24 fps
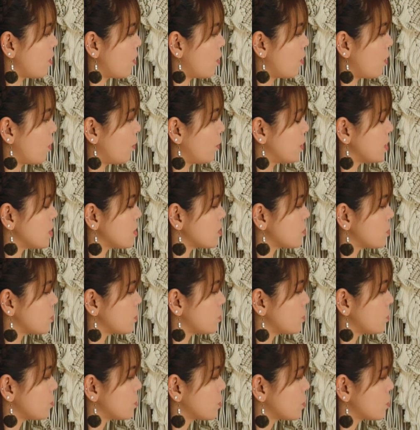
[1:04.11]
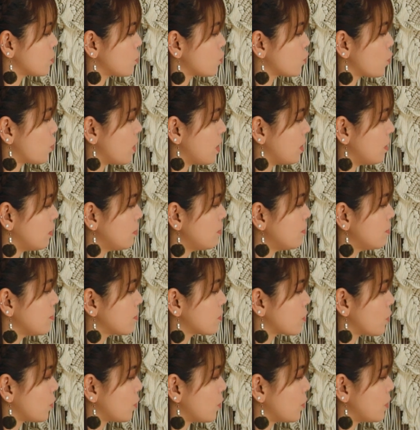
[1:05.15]
always use 12.
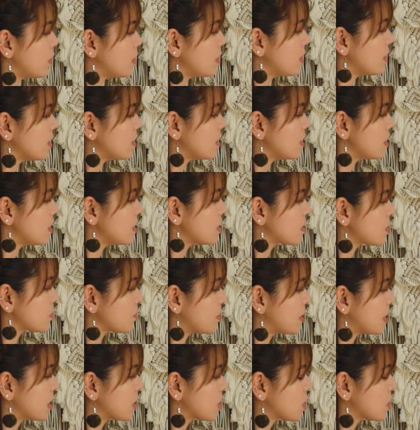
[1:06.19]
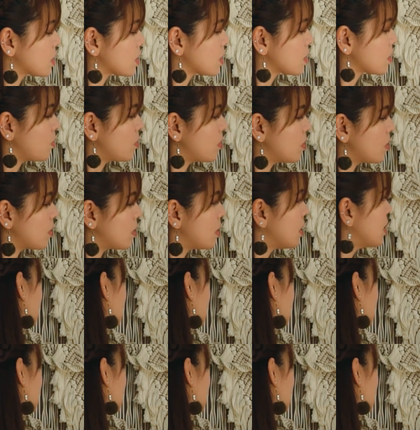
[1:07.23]
So it is much more